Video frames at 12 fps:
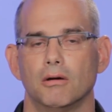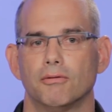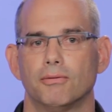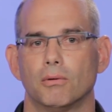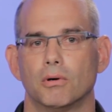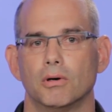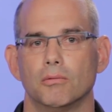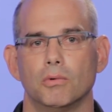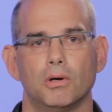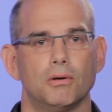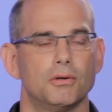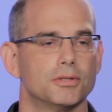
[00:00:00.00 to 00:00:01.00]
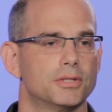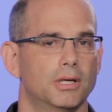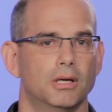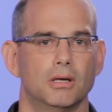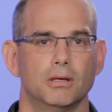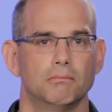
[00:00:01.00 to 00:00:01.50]
for roles
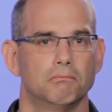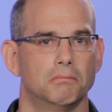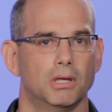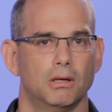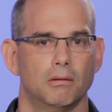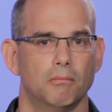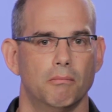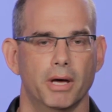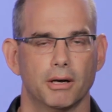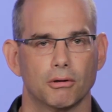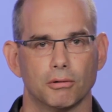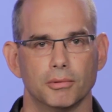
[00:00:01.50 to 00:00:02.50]
in medical